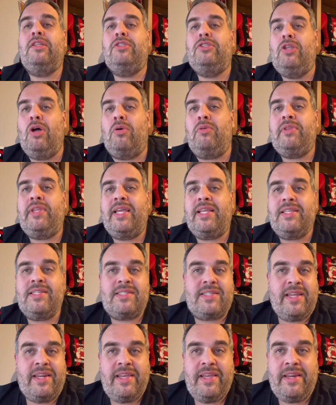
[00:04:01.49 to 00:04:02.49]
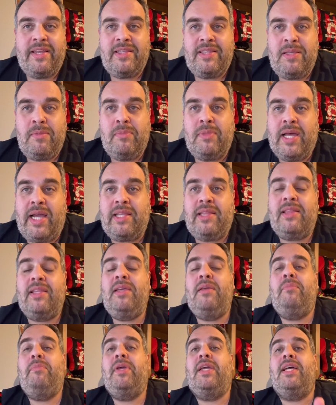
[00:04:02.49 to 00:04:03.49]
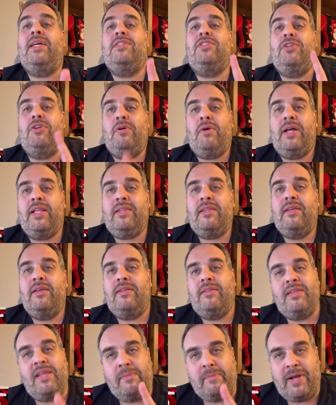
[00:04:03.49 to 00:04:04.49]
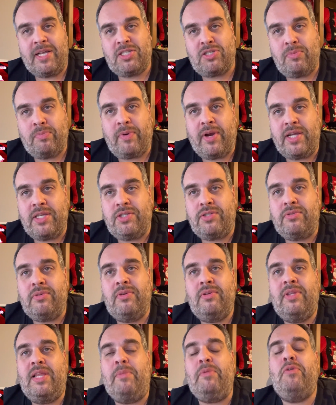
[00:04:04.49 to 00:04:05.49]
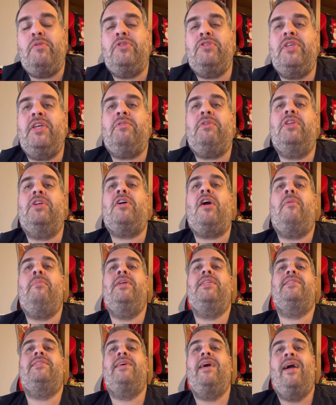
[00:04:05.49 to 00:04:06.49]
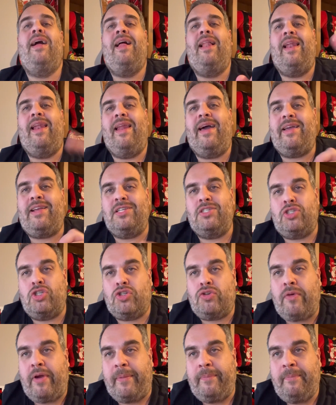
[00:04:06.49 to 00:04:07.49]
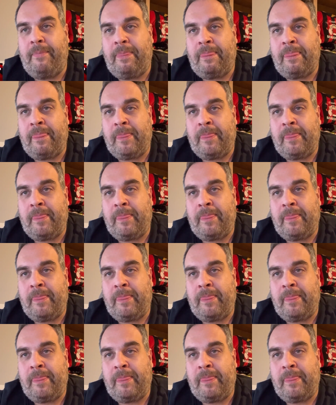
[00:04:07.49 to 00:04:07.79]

Don't take this Canadian team lightly because you know what? They might surprise you. Let me know what you think in the comments. Like and subscribe.